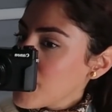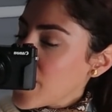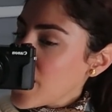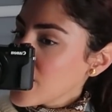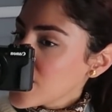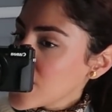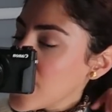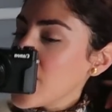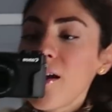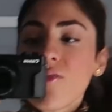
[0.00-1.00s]
meh
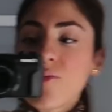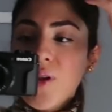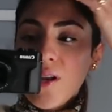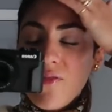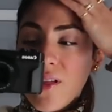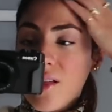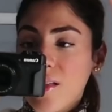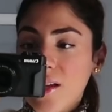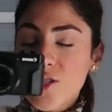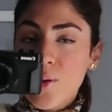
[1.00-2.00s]
today. I haven't been feeling
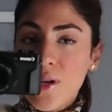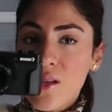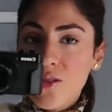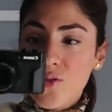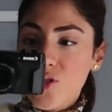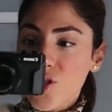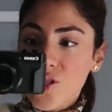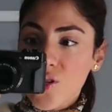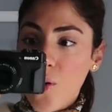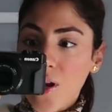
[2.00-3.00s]
like doing it, so it's
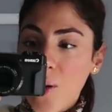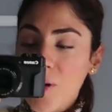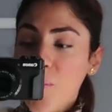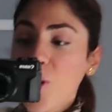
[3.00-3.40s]
just going up in a